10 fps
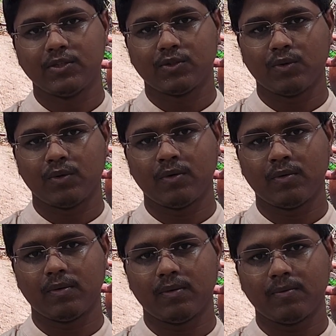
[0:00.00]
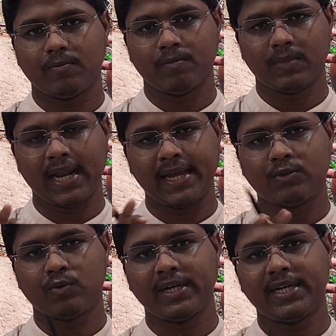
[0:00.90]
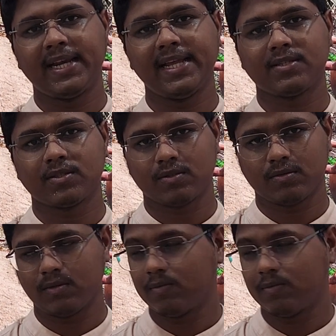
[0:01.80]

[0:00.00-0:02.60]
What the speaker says: So like 20 days,